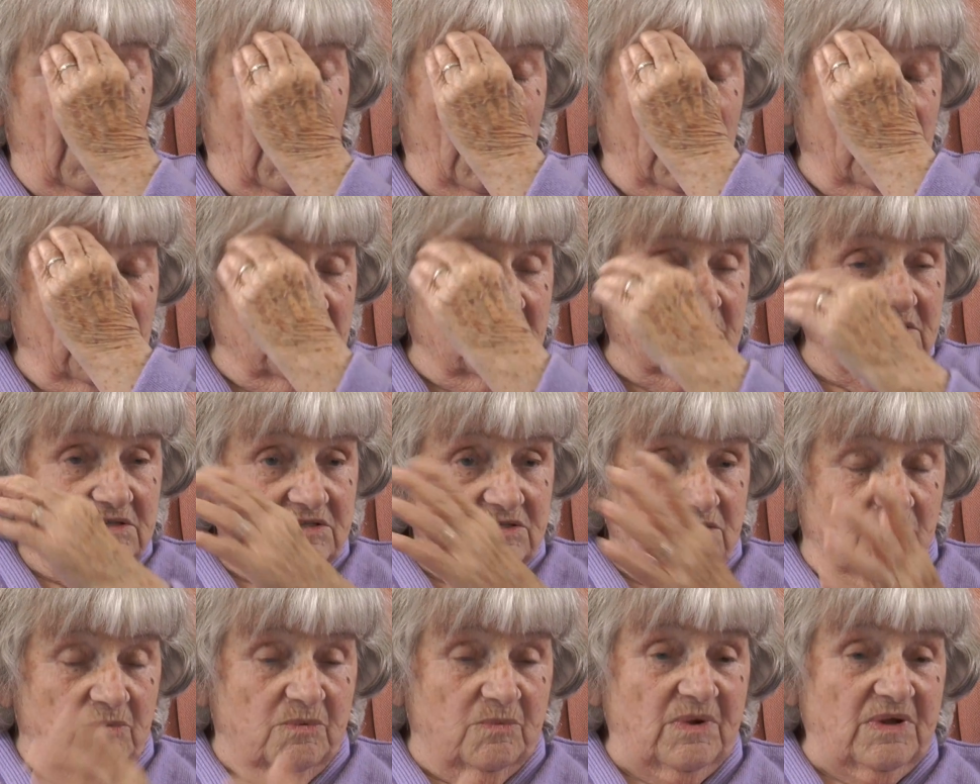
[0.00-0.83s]

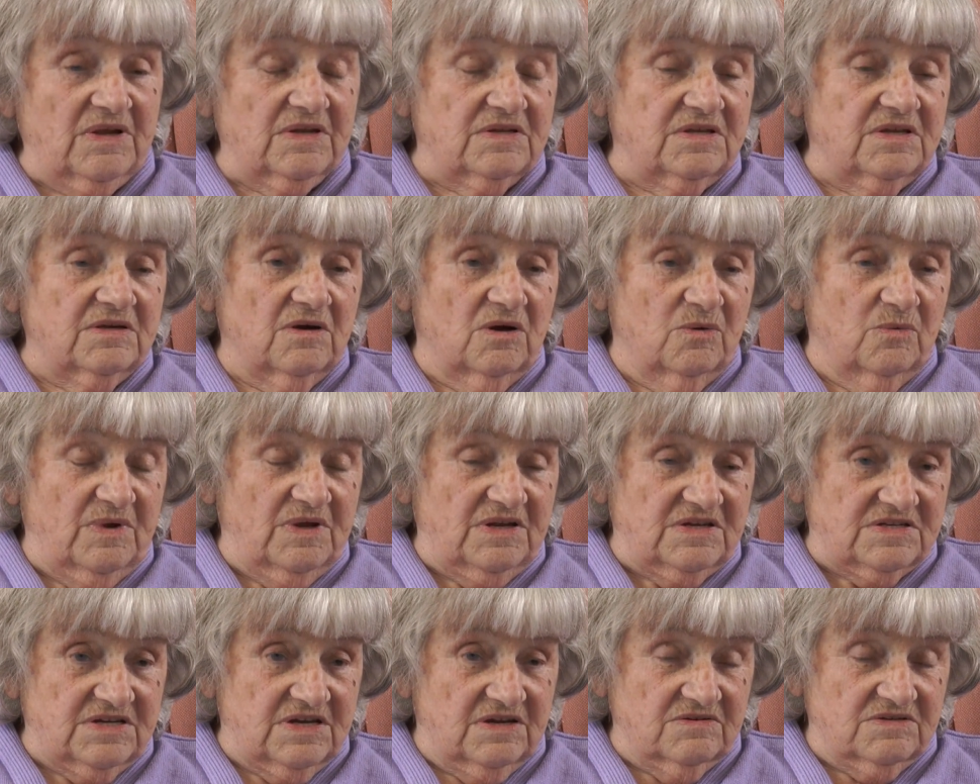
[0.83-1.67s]
And I
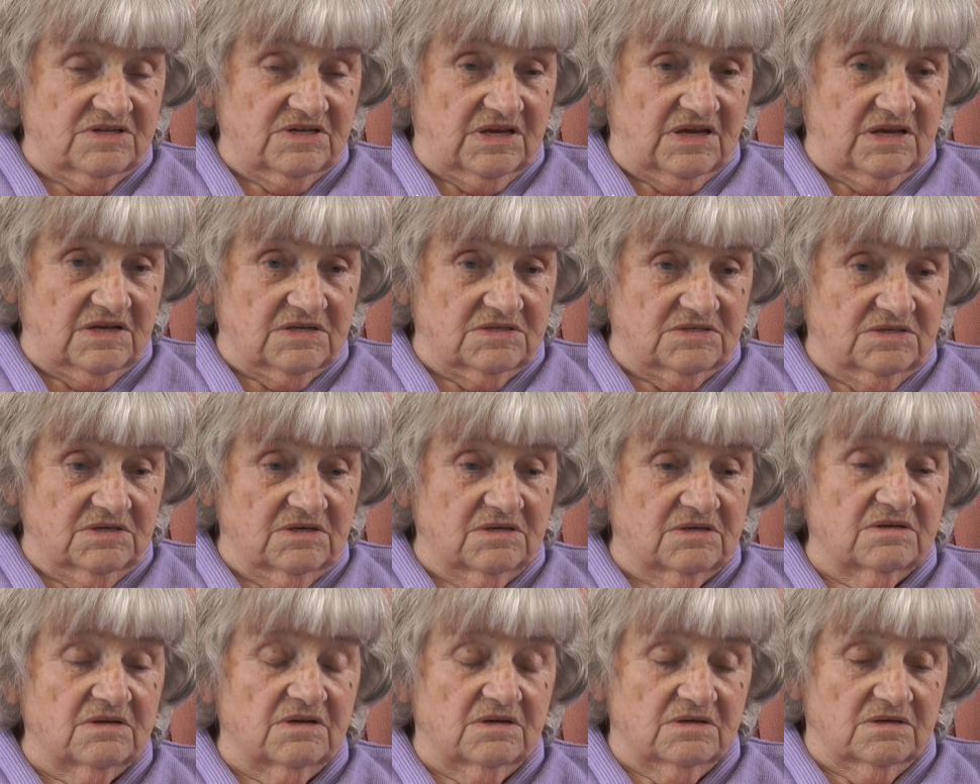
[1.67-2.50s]
went down to get
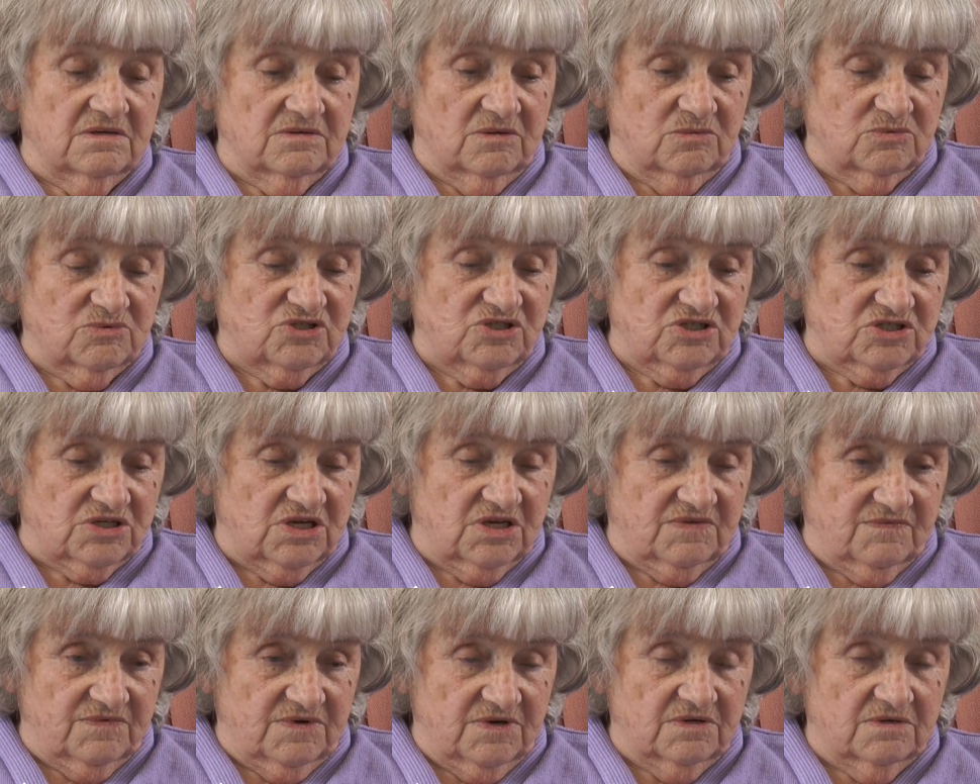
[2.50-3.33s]
it, and I was just
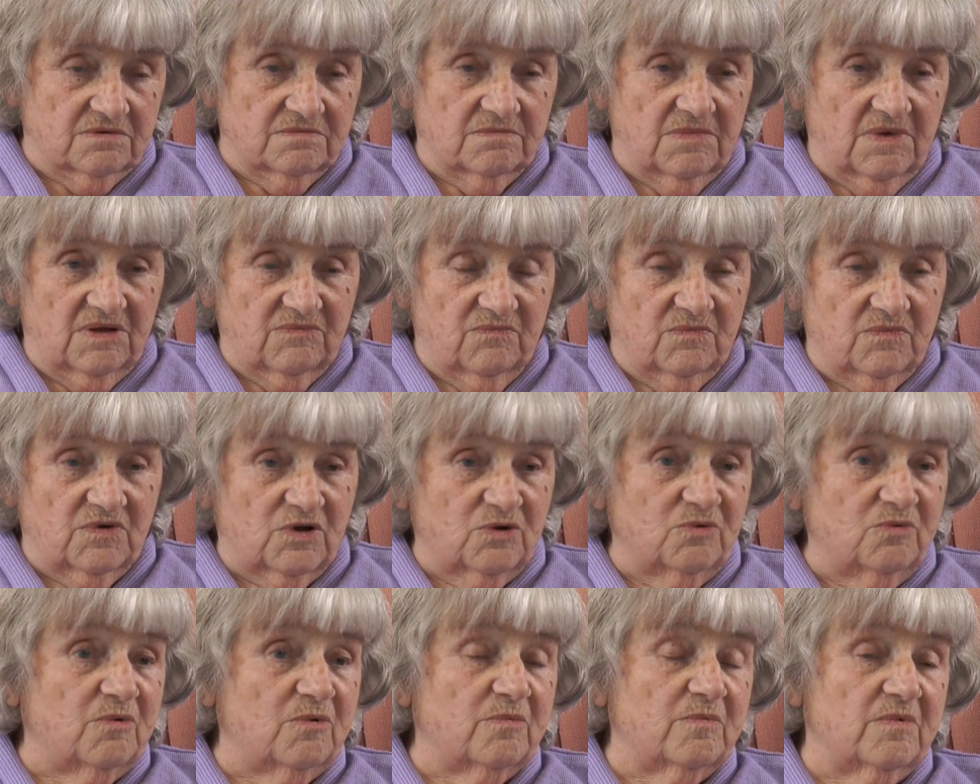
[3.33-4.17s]
given an
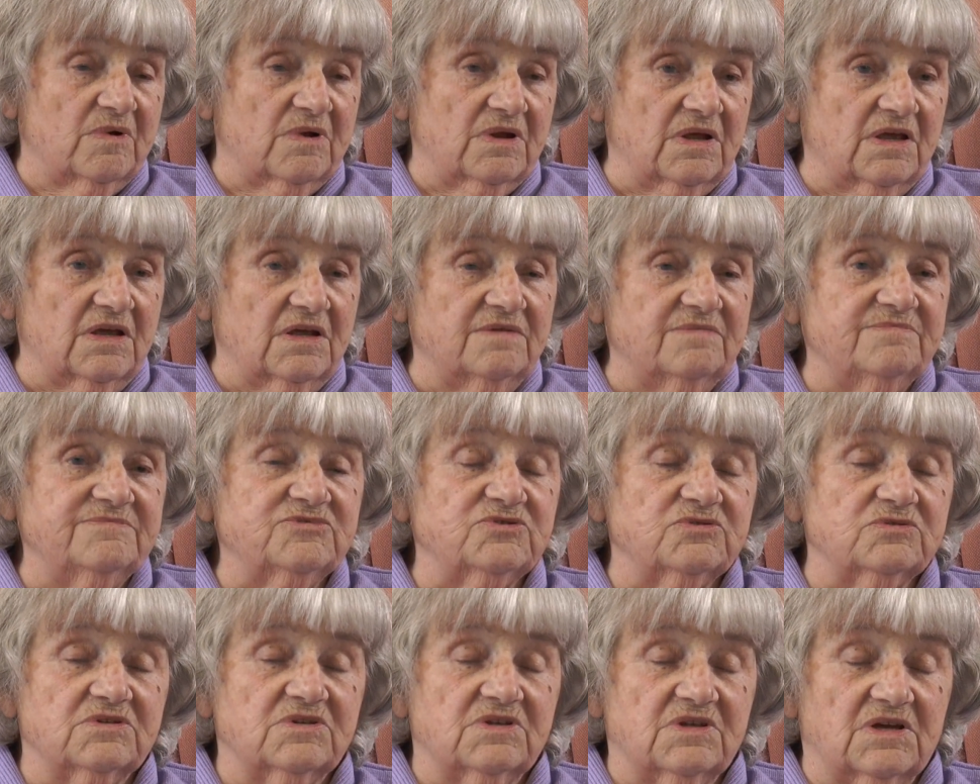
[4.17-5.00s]
envelope of money in,
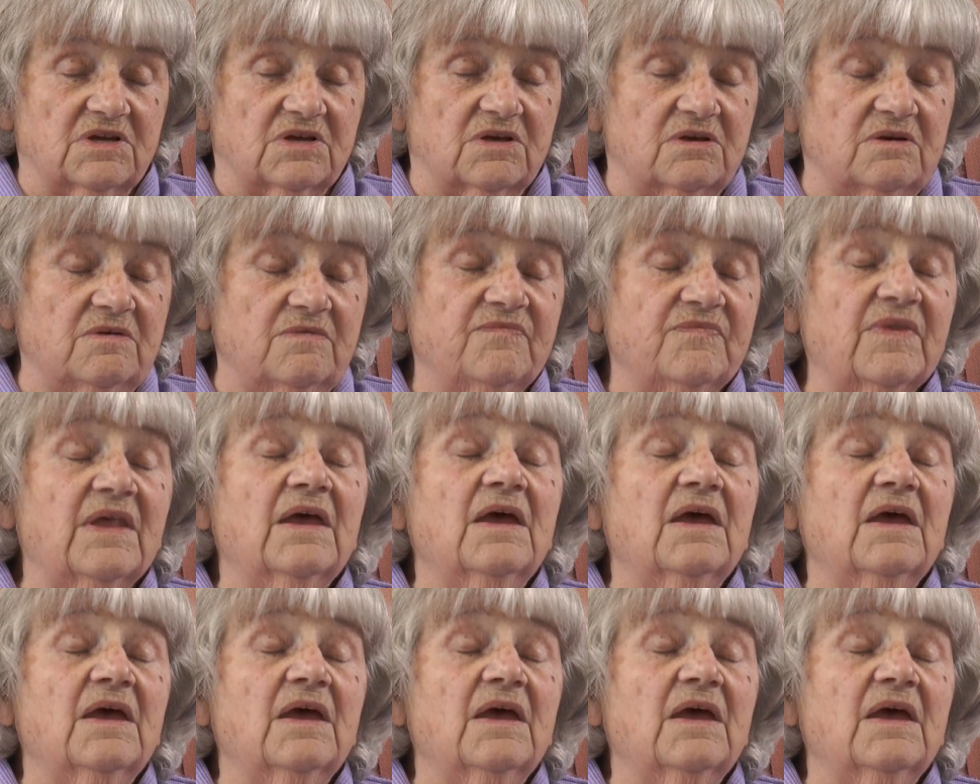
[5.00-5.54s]
so thank you.